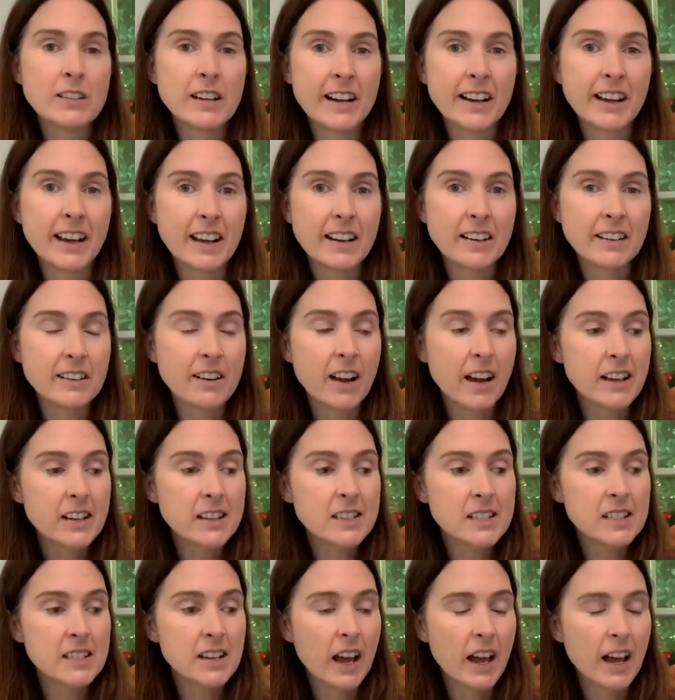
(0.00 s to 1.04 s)
Let it get
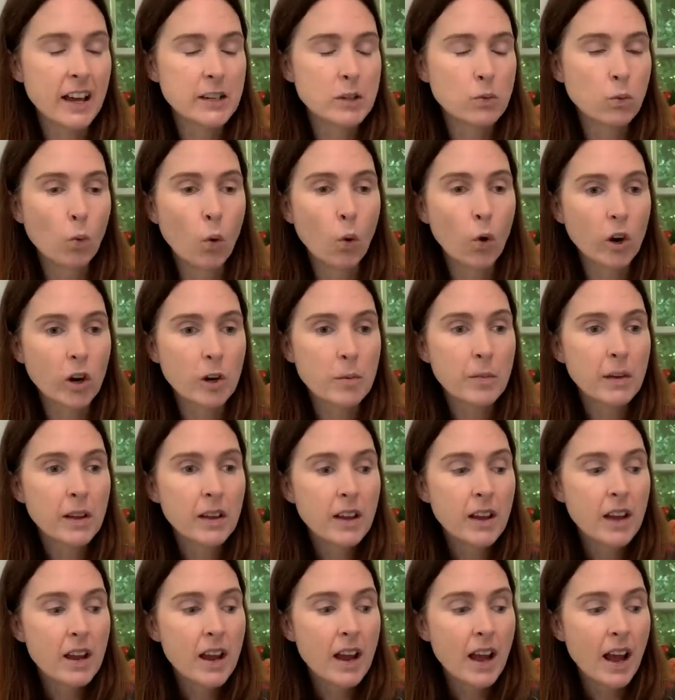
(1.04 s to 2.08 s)
nice and warm.
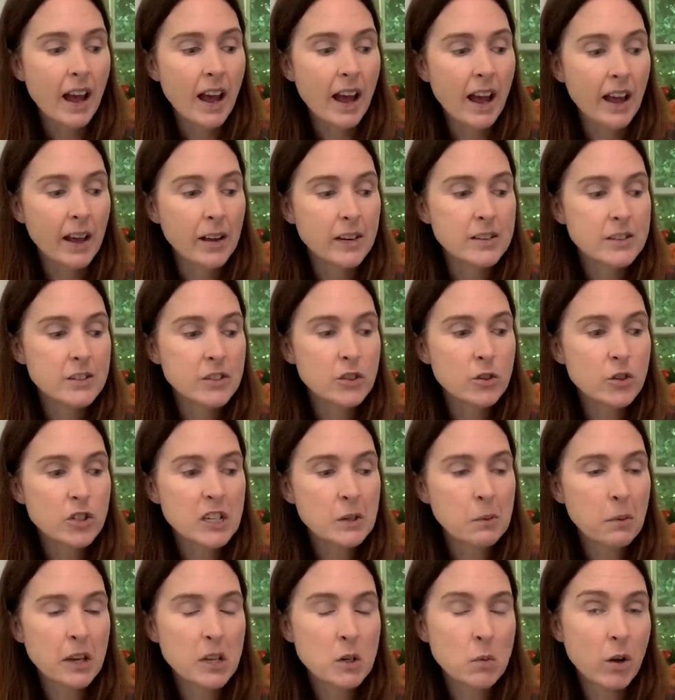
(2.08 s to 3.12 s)
And
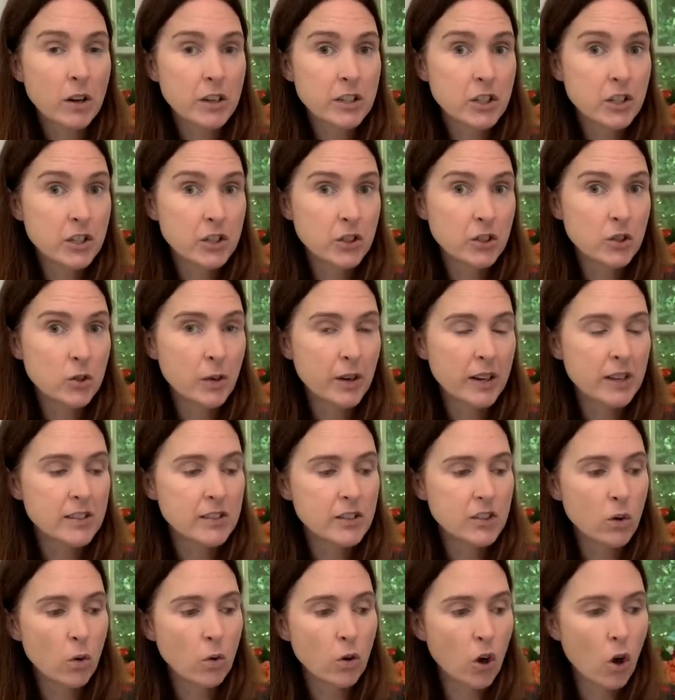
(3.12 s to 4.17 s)
usually what you want to do
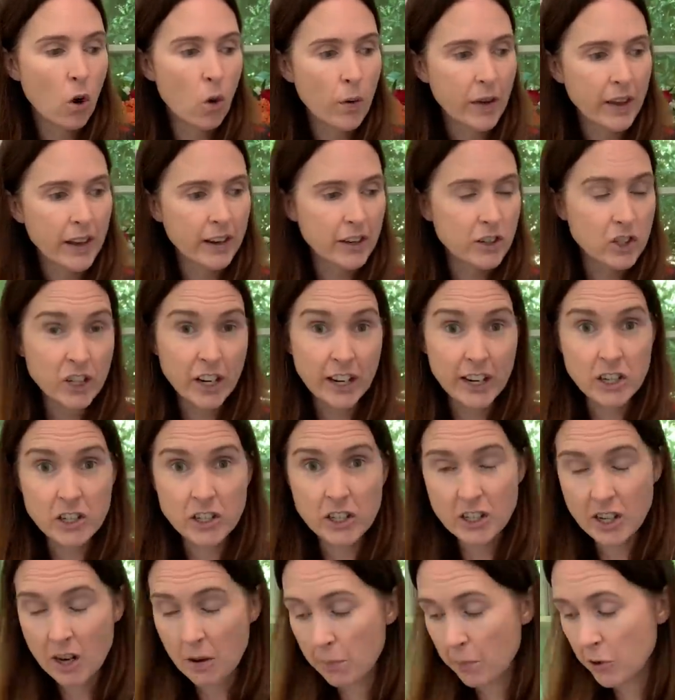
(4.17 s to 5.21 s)
is don't go in and change
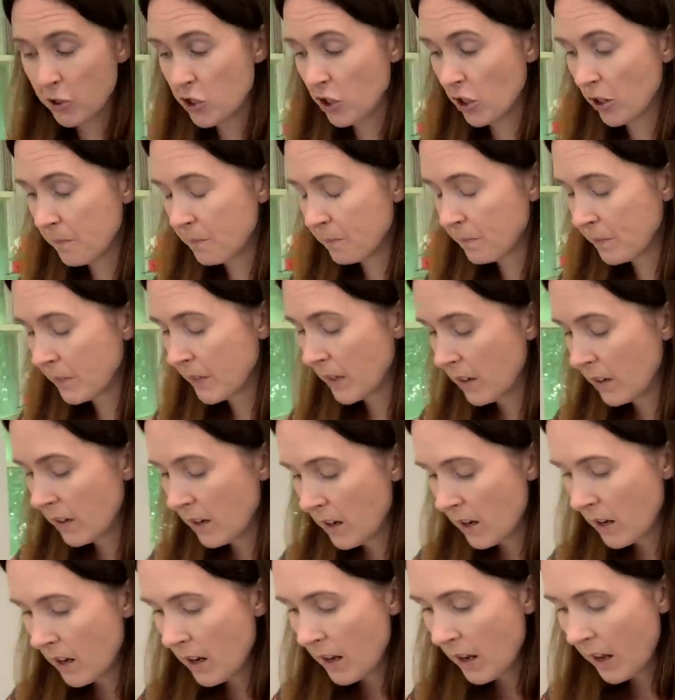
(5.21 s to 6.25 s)
the temperature.
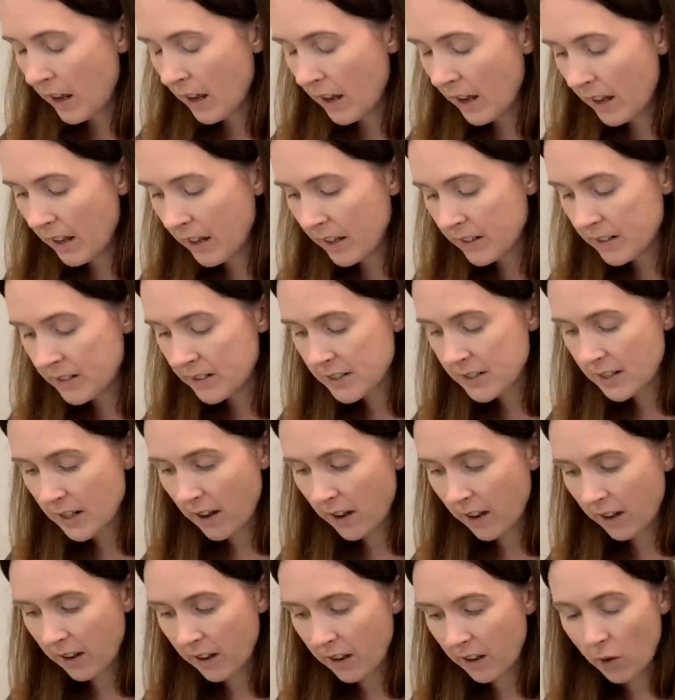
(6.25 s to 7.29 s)
And
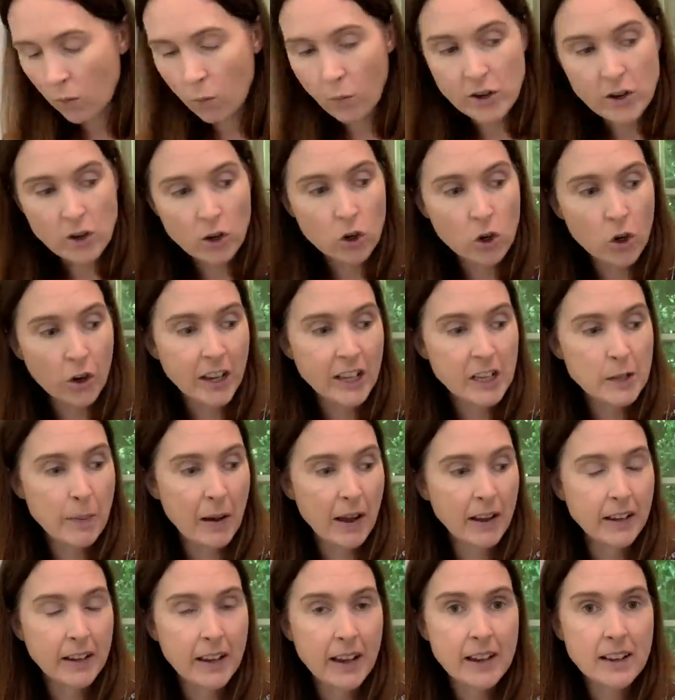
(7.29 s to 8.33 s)
when you're cooking the
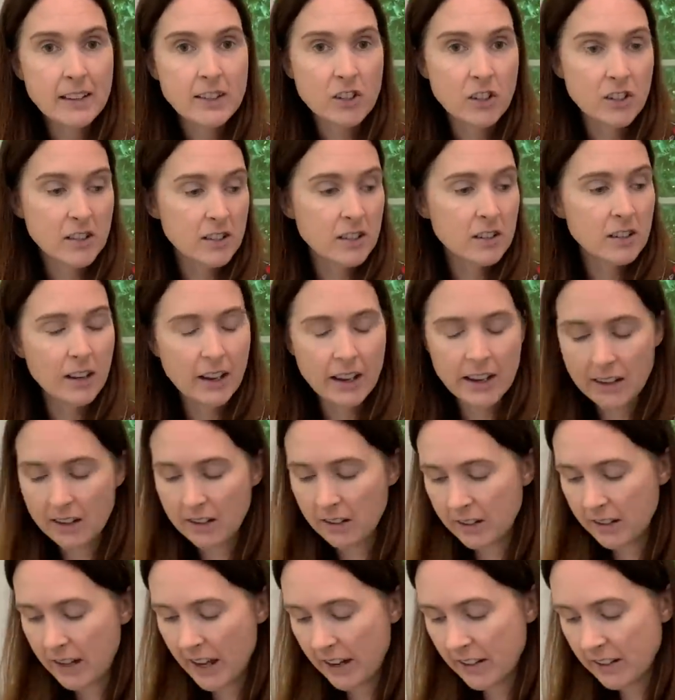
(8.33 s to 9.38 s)
pancakes, just
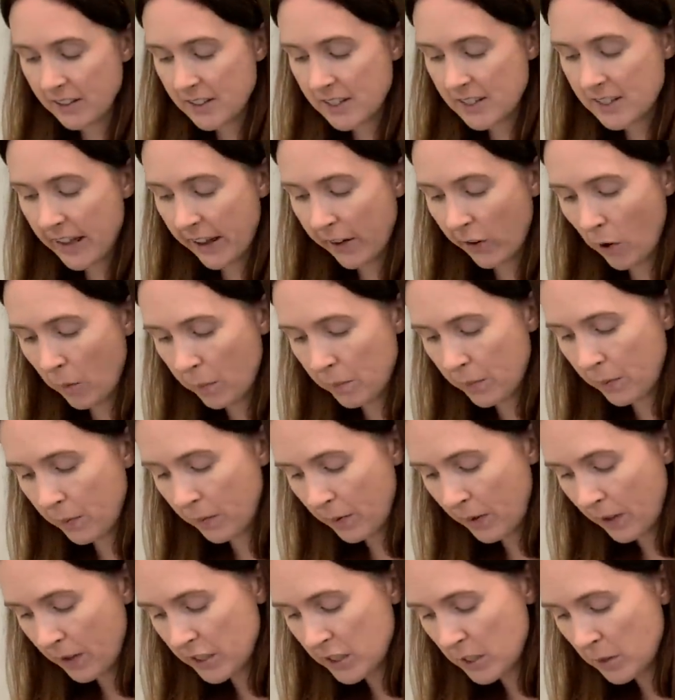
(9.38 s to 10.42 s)
like get it set up
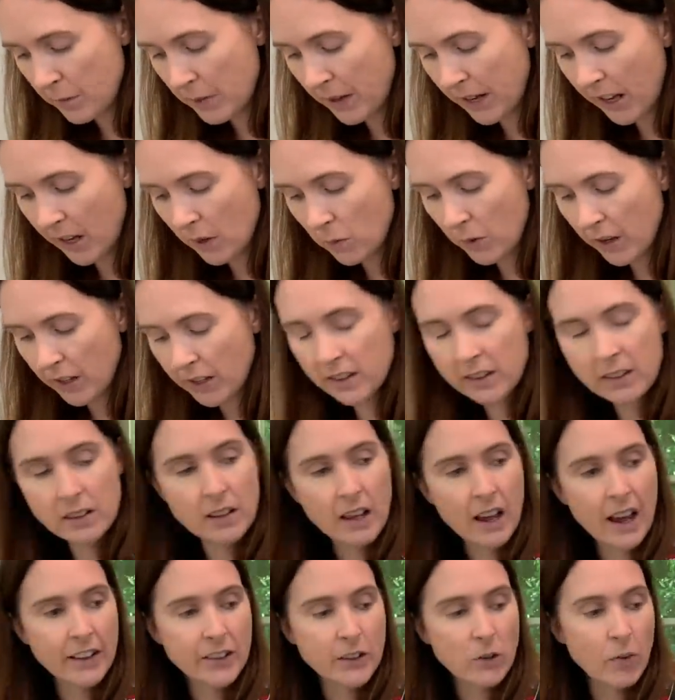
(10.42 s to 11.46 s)
to begin with
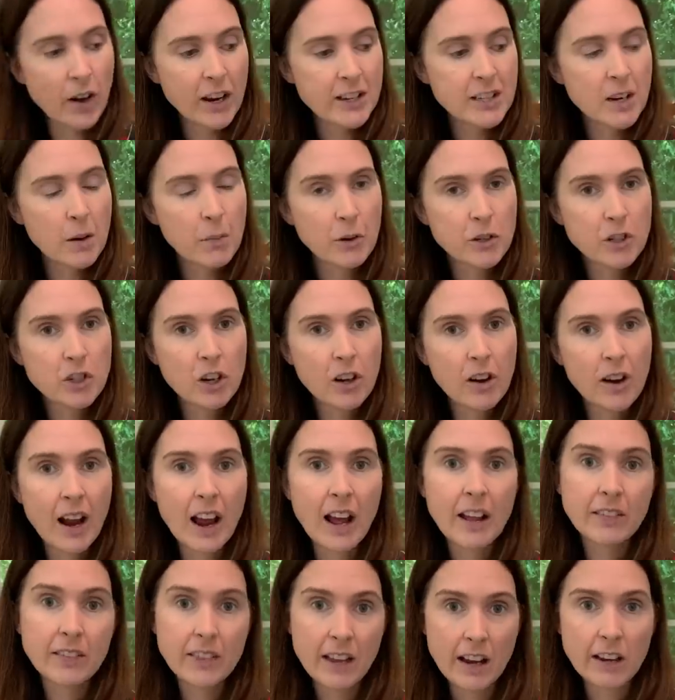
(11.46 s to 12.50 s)
at the right temperature
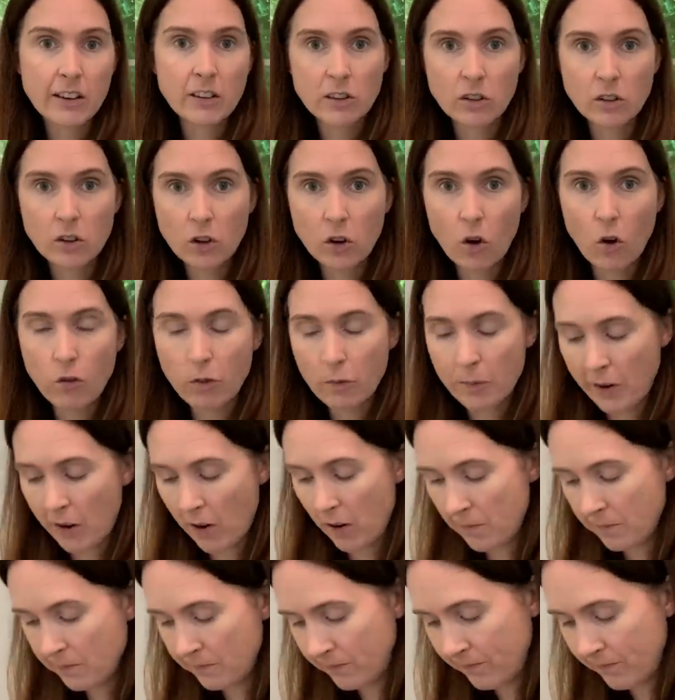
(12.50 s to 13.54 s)
and then go from there.